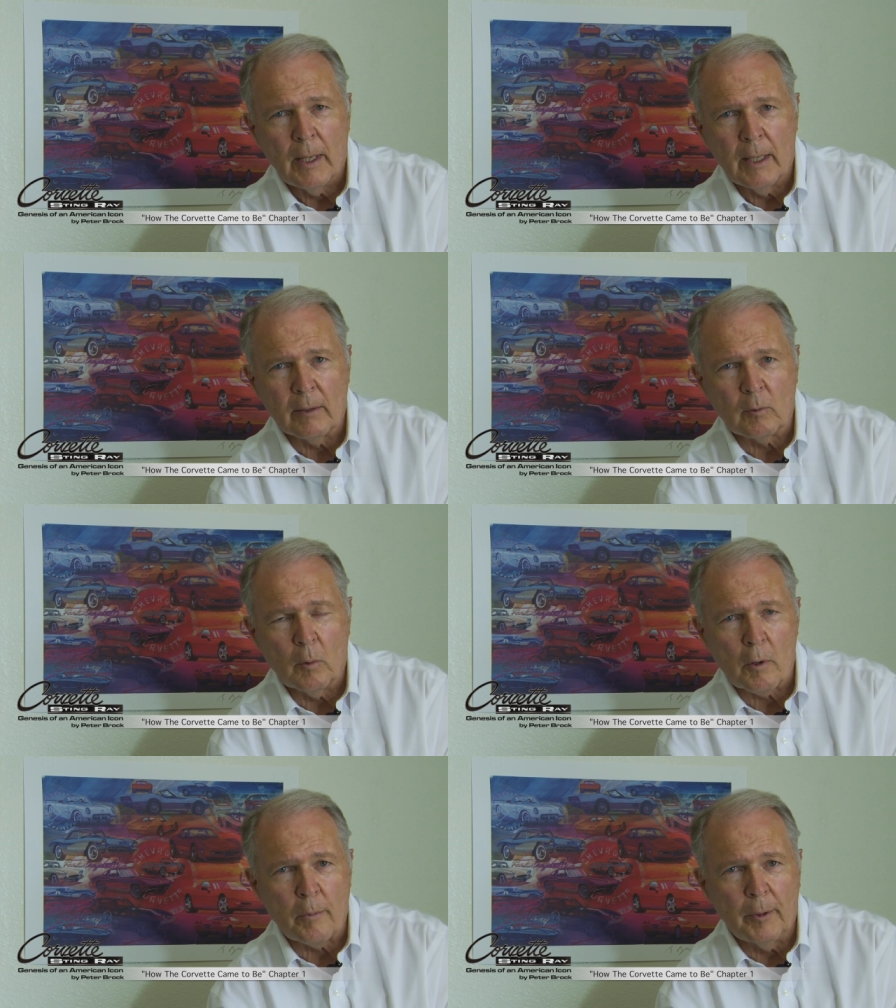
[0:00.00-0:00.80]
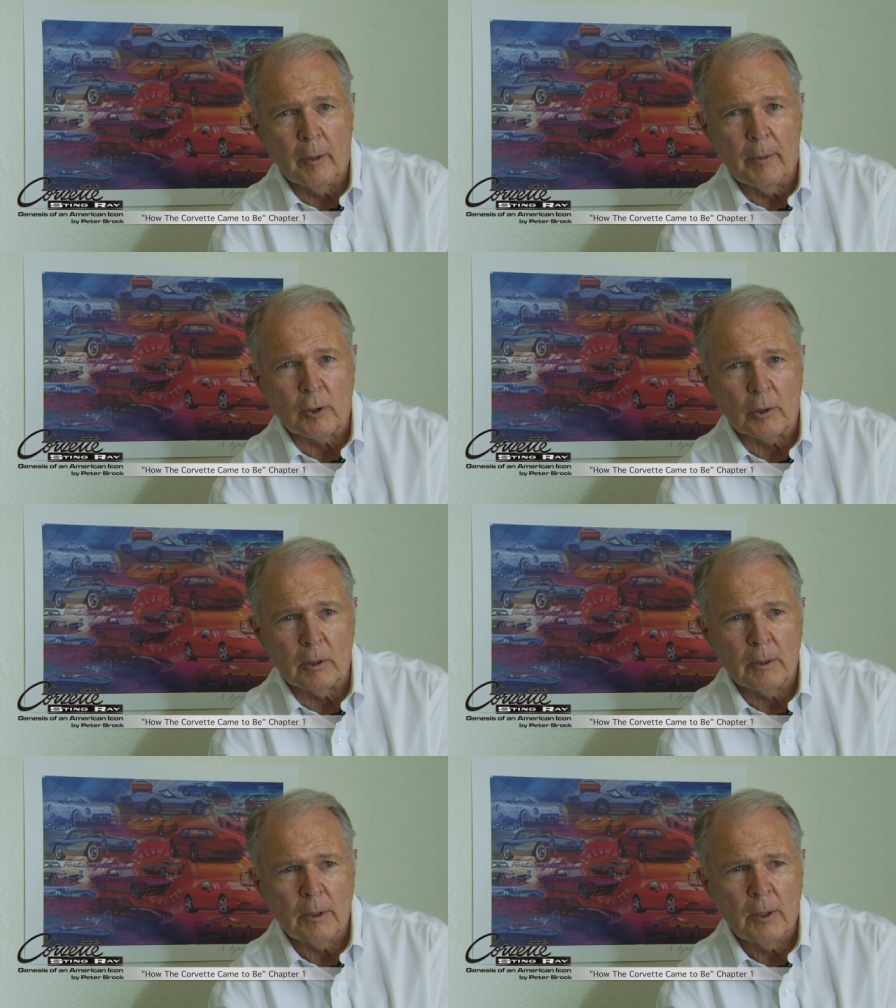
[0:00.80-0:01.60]
And of course, Bill
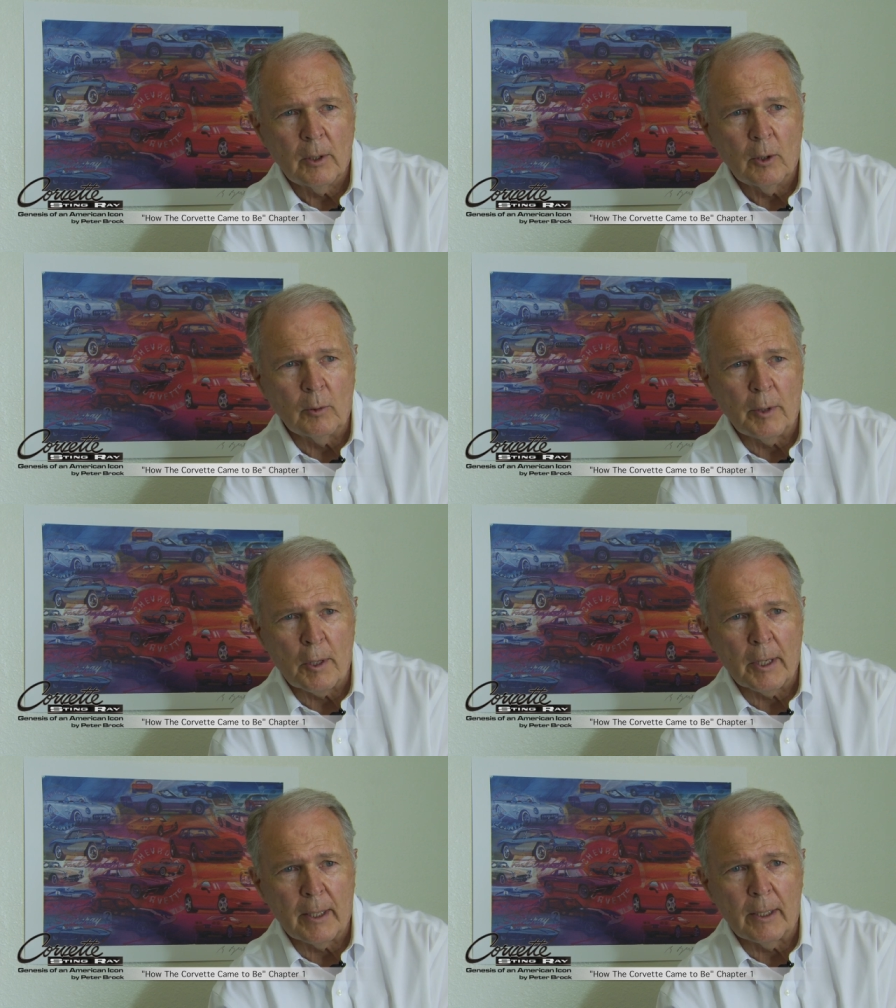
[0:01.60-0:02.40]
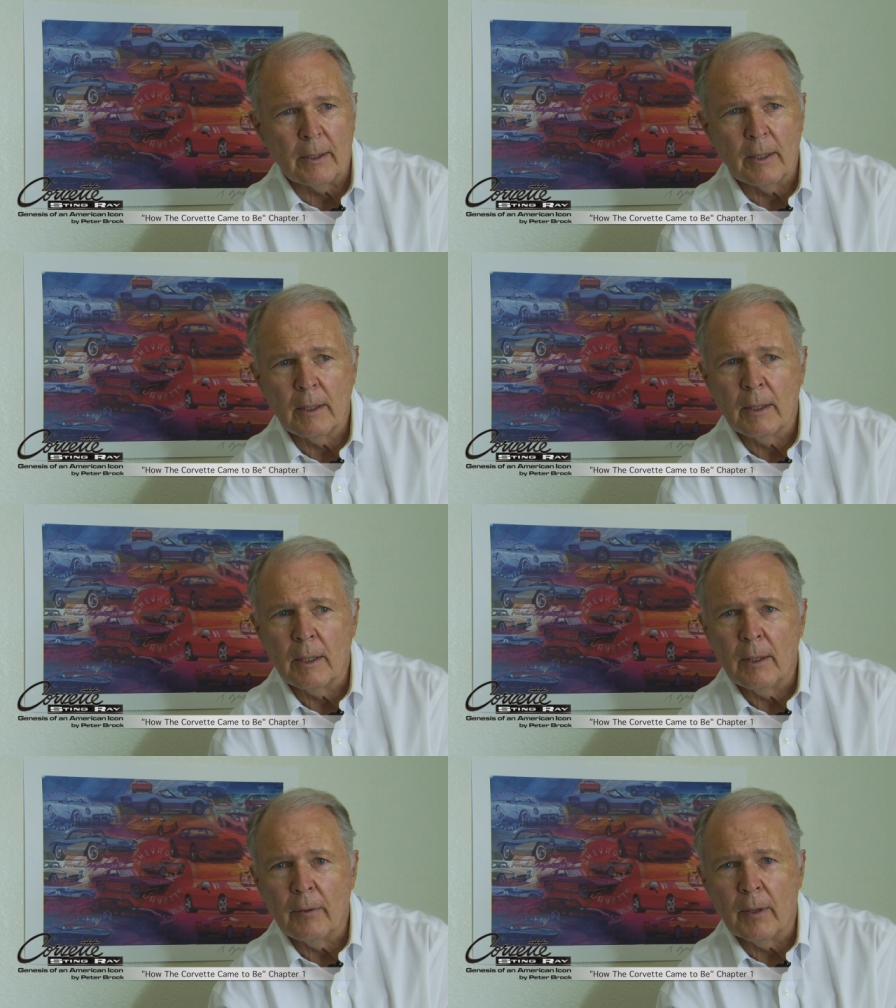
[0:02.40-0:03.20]
Mitchell, who decided
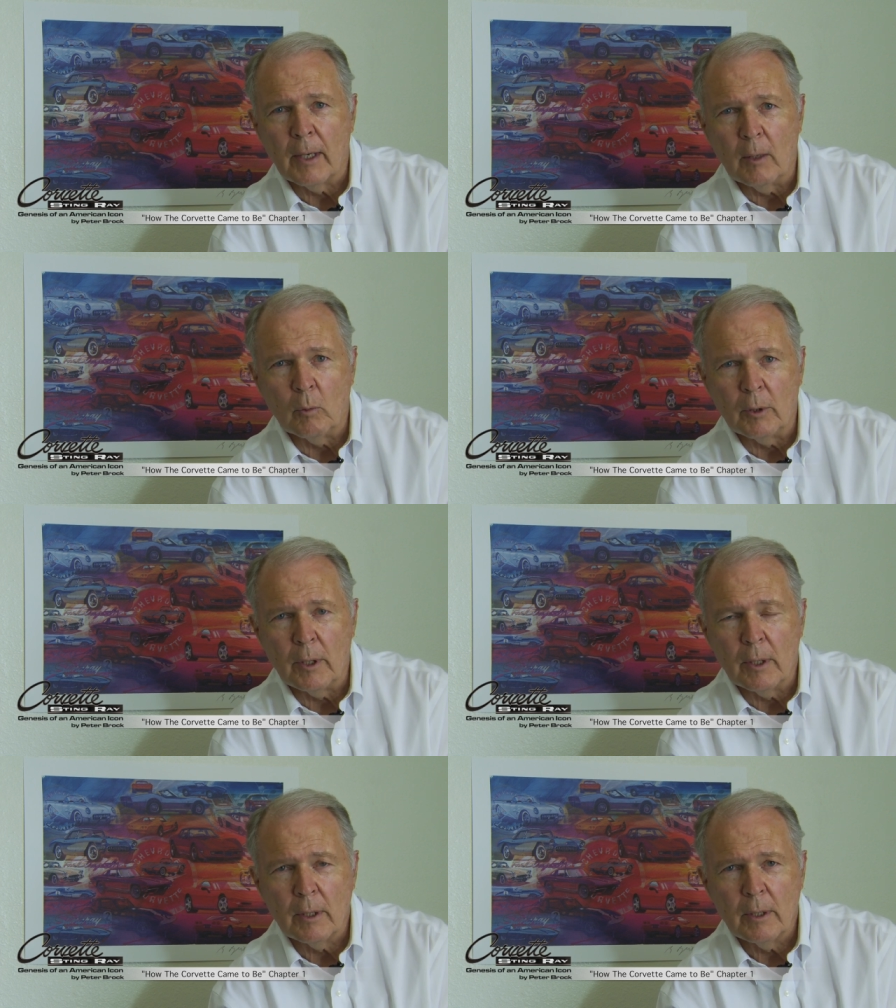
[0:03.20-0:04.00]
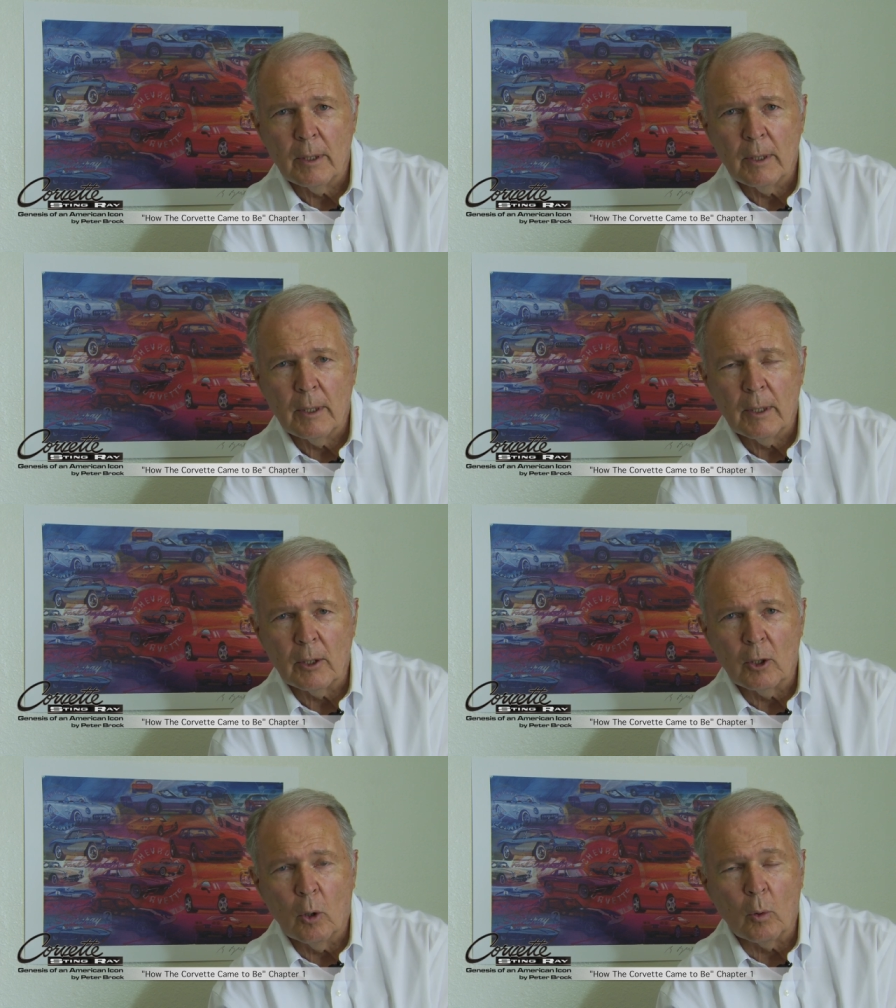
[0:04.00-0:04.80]
that he would
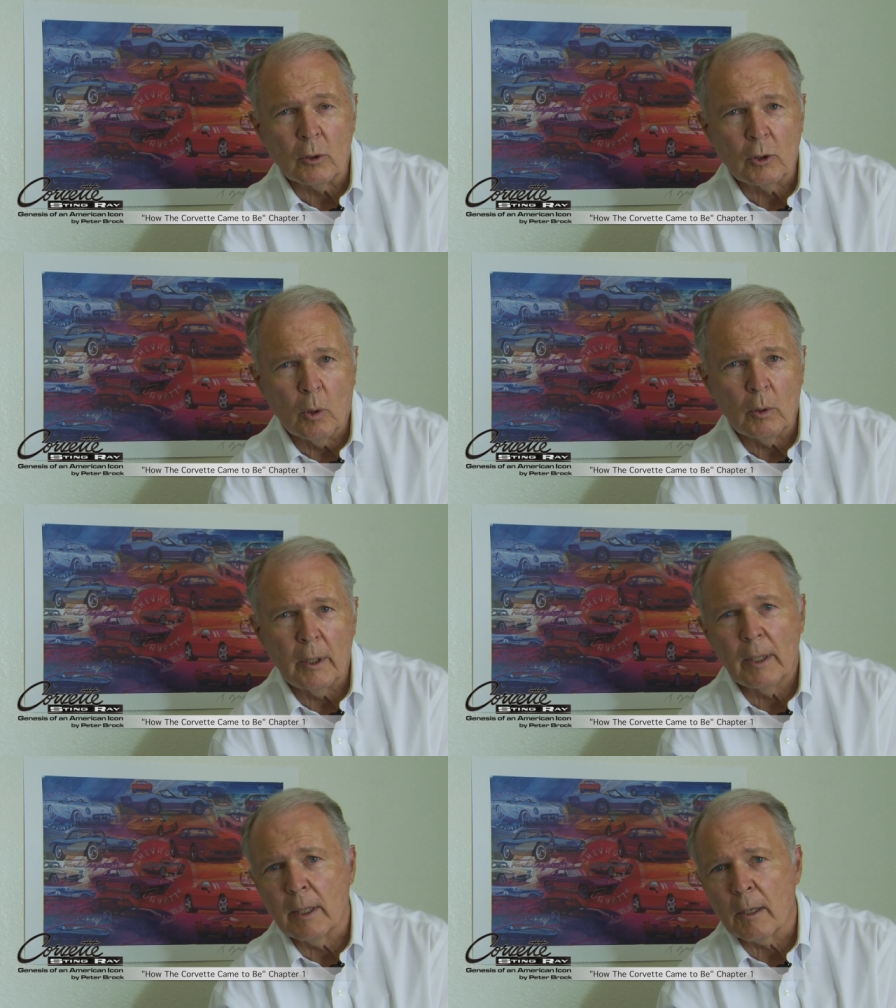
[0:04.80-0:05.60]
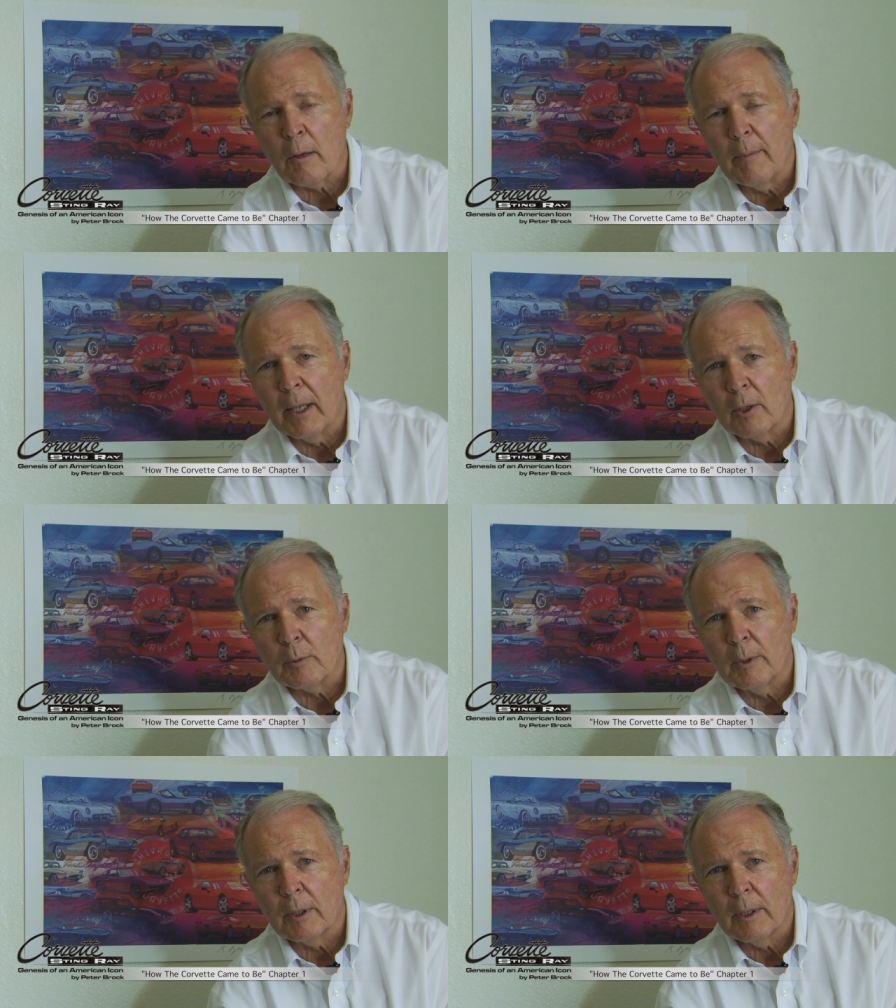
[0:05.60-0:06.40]
go totally against
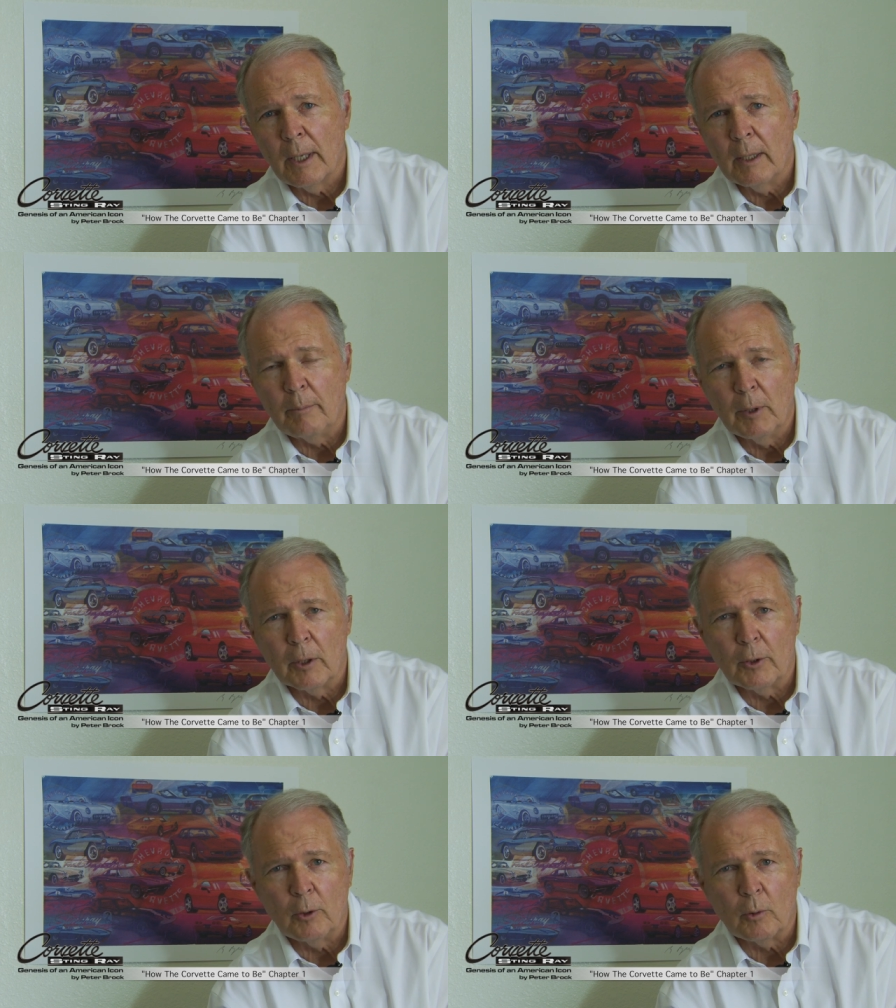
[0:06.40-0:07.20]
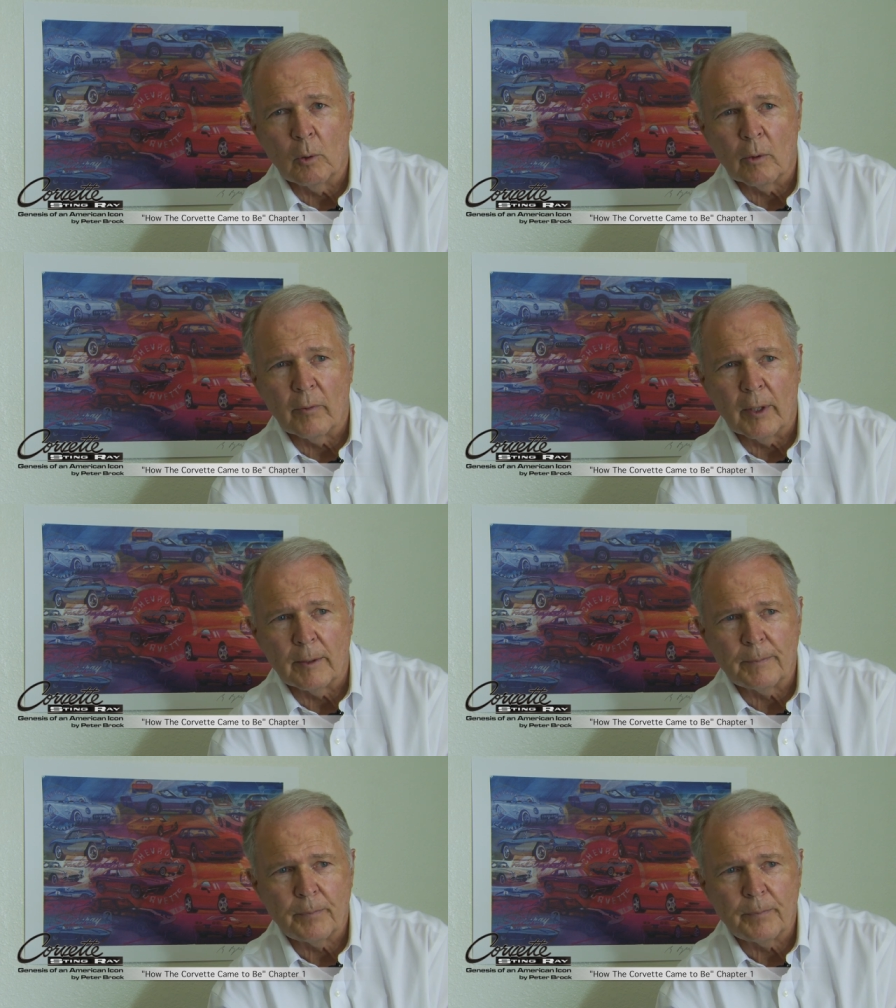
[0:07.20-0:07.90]
management and build a new Corvette.